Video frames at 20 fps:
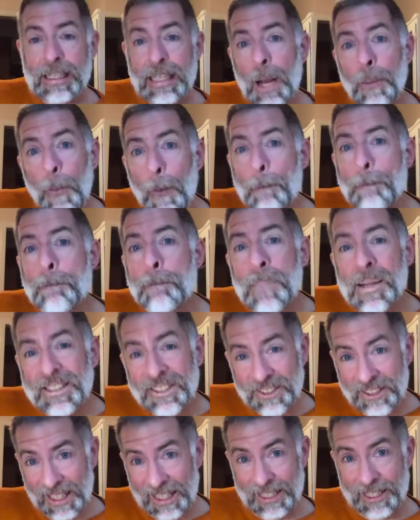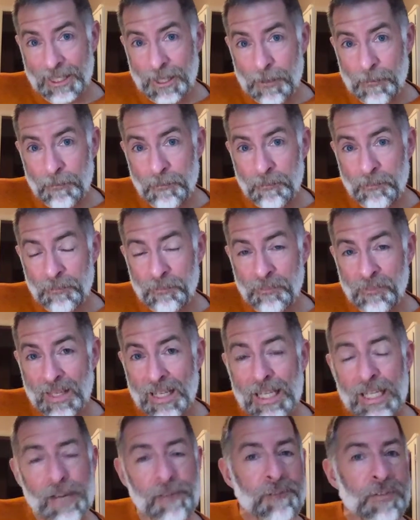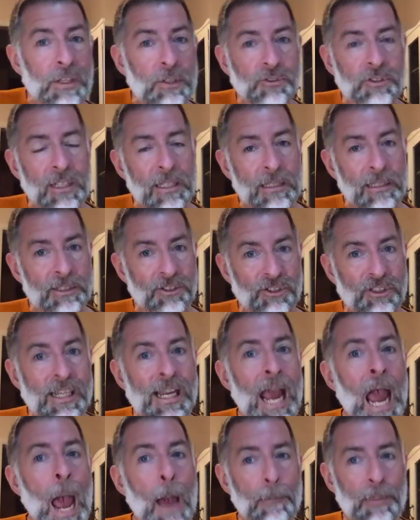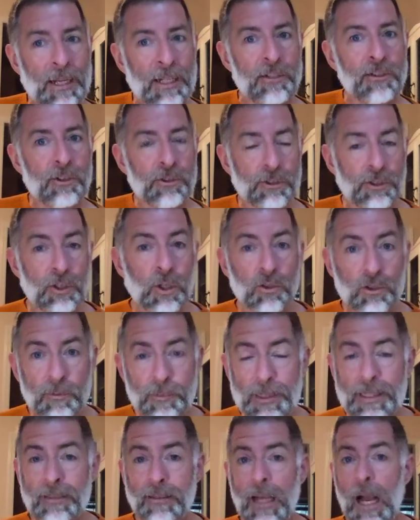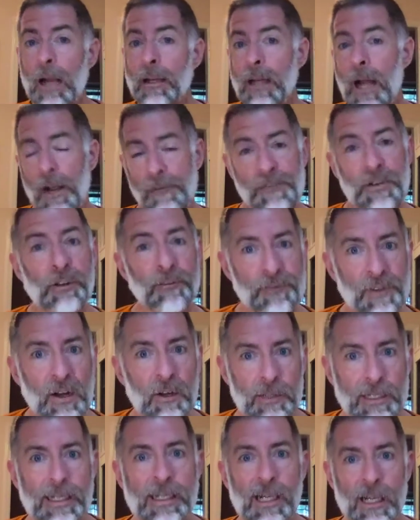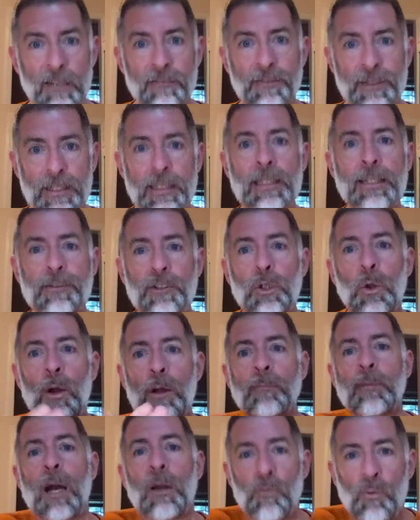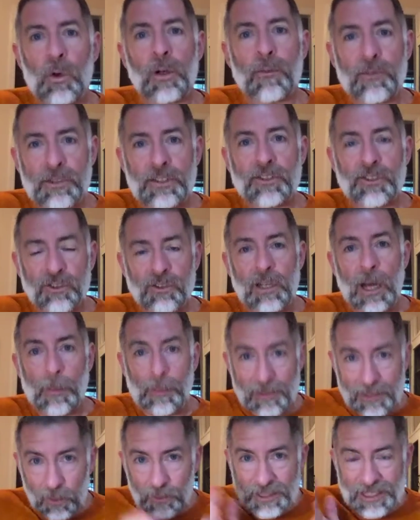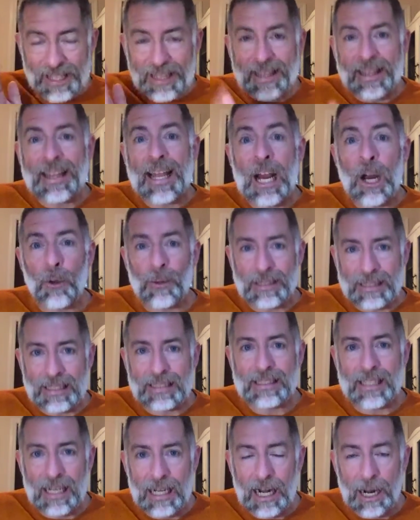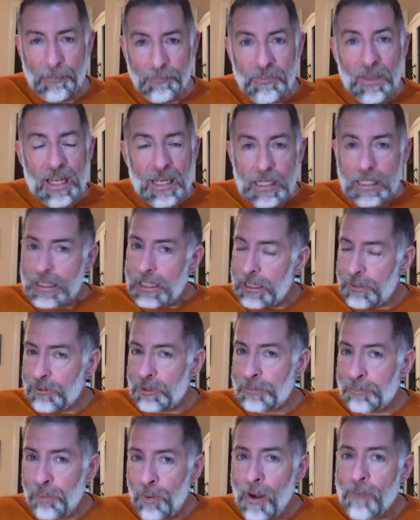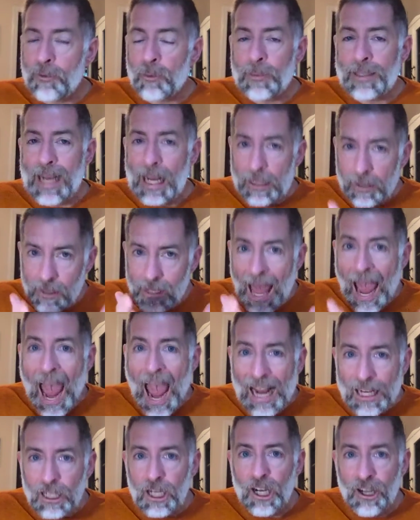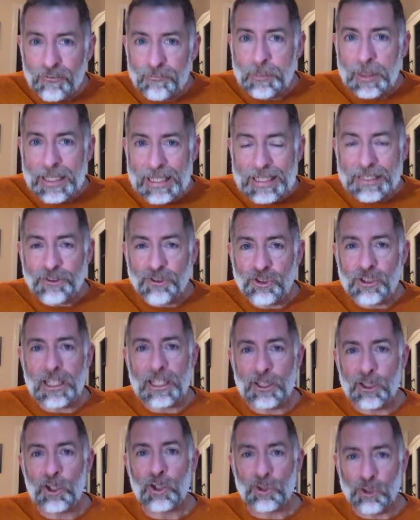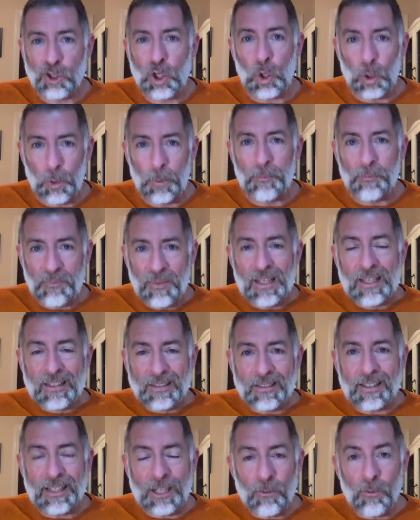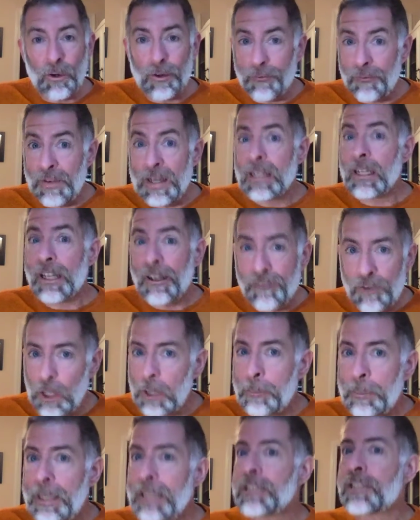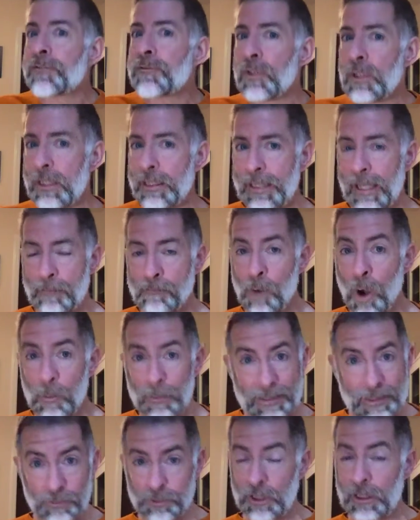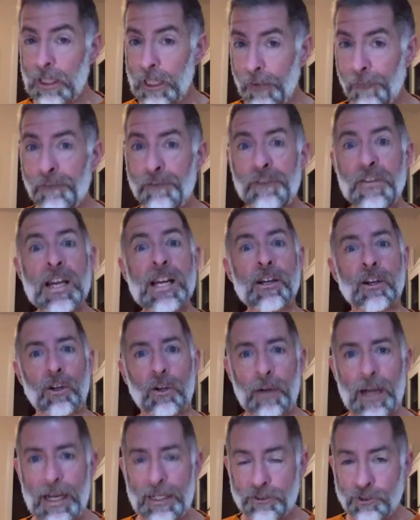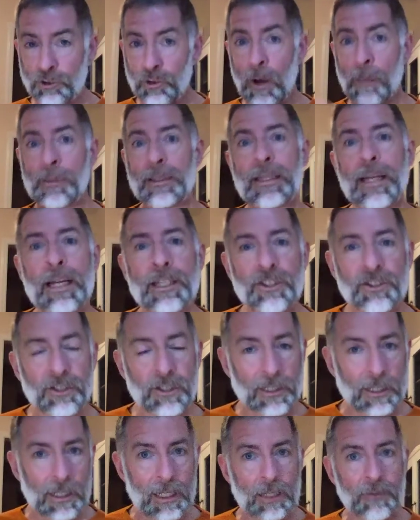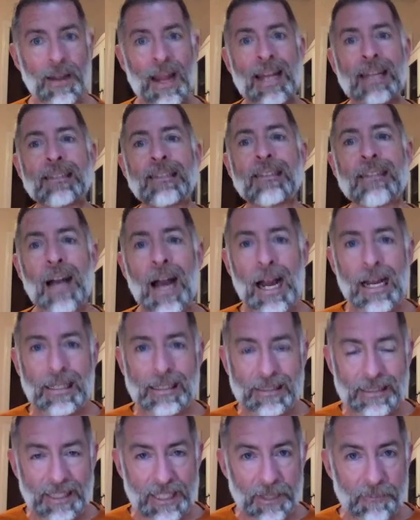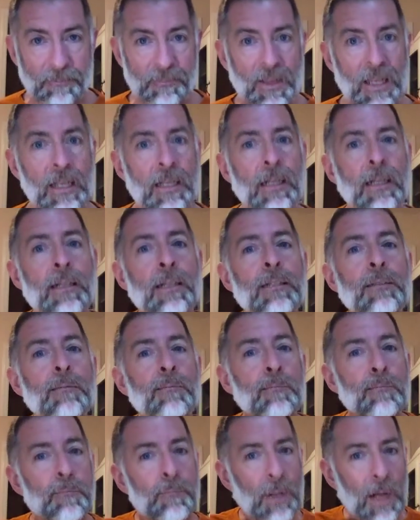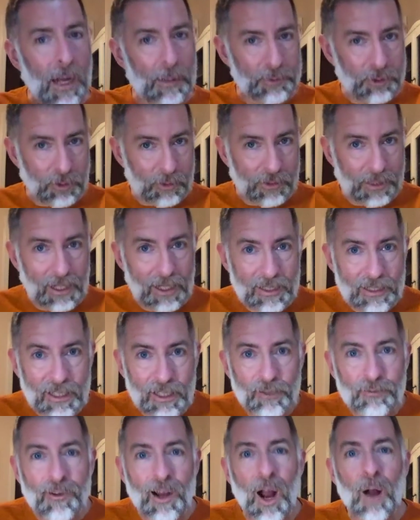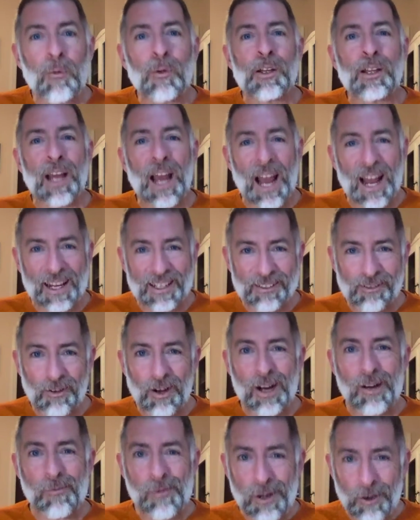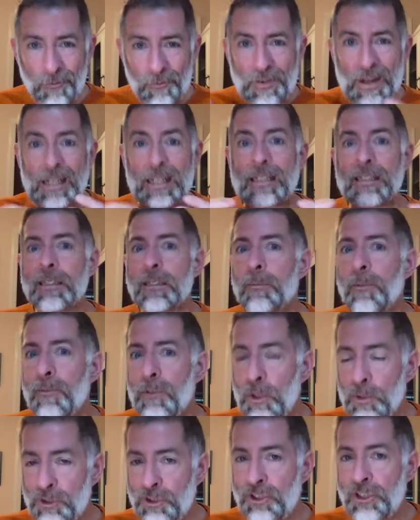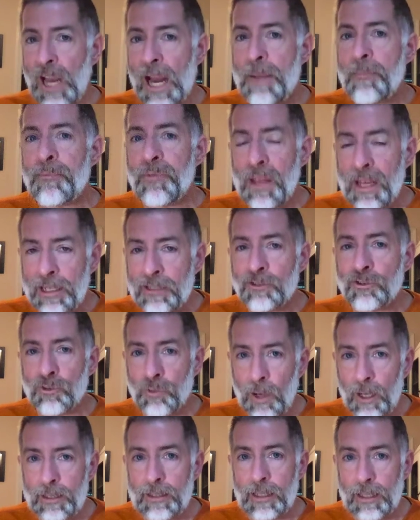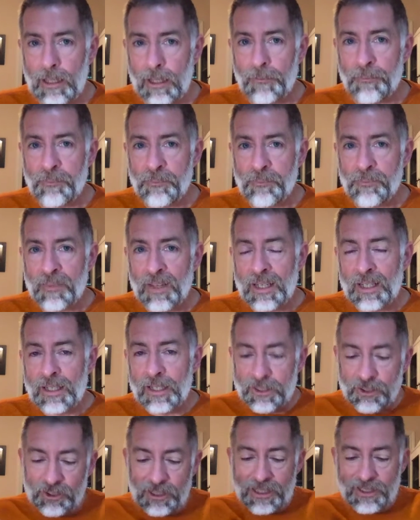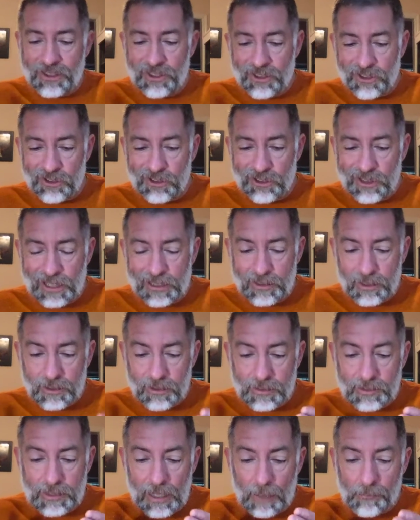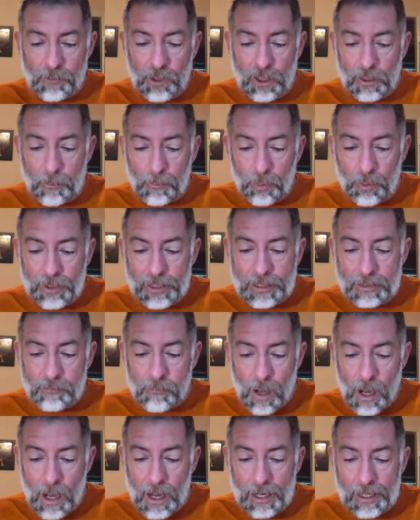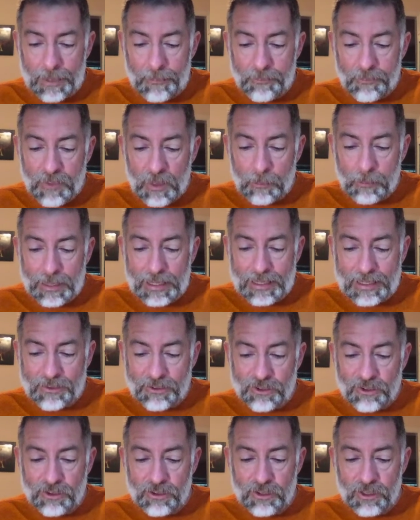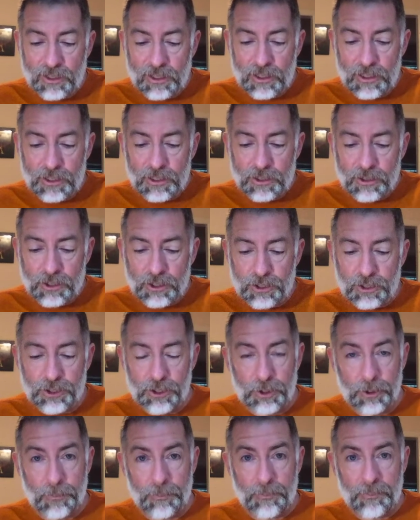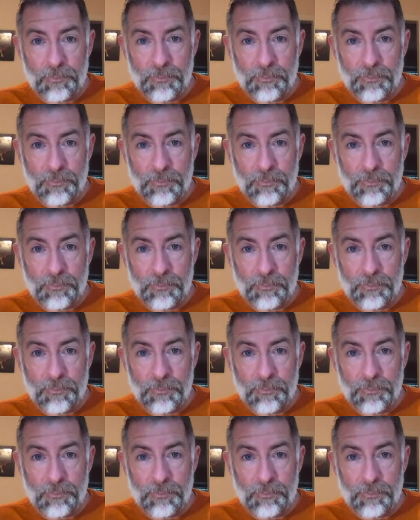they were missing. He fills in this gap in their souls, because I feel fairly confident, even though I'm not one of these disciples, I wasn't there at the time, that there was probably a lack of peace in their soul, that they weren't feeling very peaceful in that moment. There was a lot of fear and trepidation, a lot of anxiety. Perhaps you can identify with that, right? We're feeling some of those same things right now. And Jesus instead says, listen, I'm going to bring my peace to you.